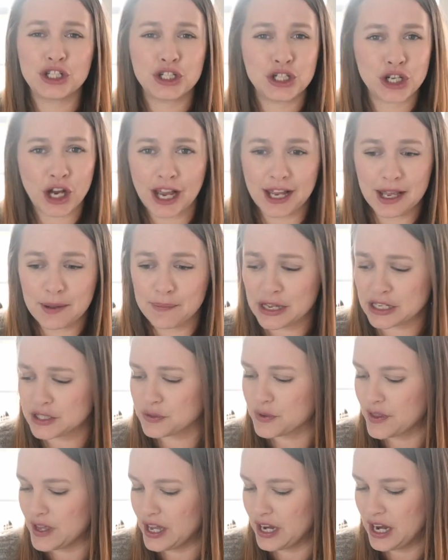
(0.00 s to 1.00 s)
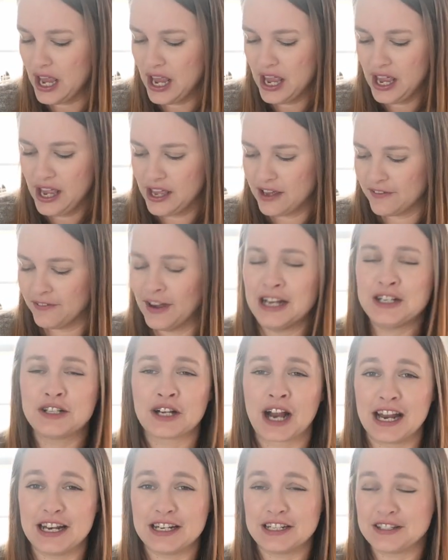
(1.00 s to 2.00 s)
giant mess with it if I
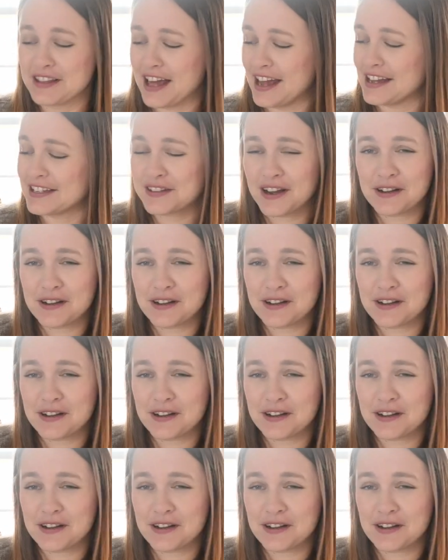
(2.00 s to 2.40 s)
try to do that.